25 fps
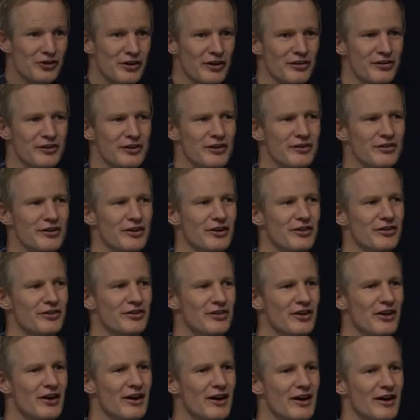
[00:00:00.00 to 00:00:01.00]
just as an
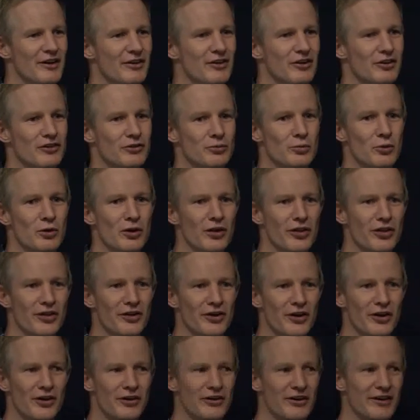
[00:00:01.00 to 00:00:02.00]
aside, it's worth
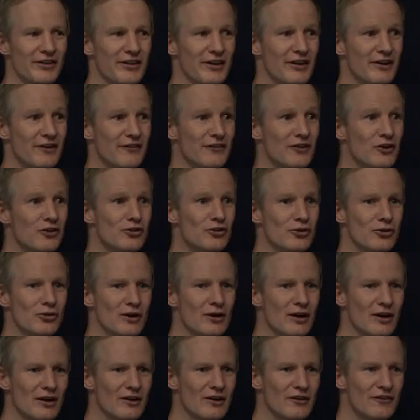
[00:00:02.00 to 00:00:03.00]
noting that if you do
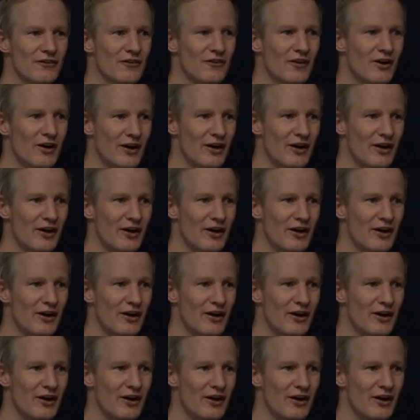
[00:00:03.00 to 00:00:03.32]
have